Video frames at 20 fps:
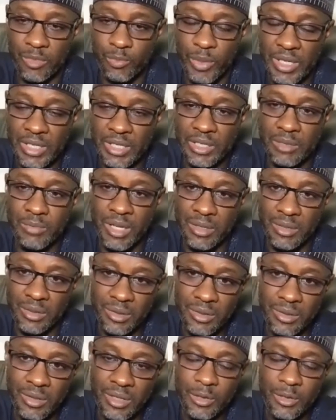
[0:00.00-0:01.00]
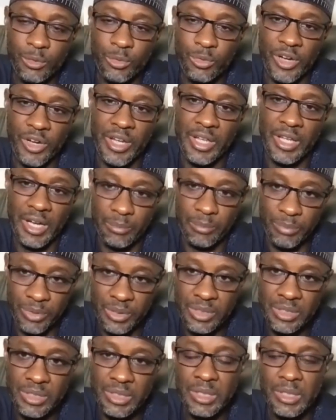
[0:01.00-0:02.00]
as painted by El-Rufai
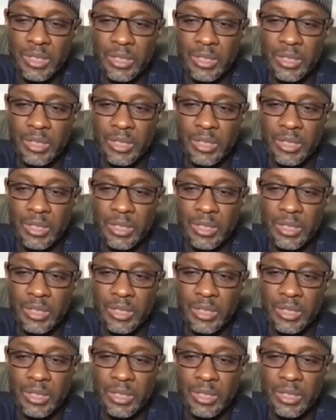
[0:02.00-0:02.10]
happened,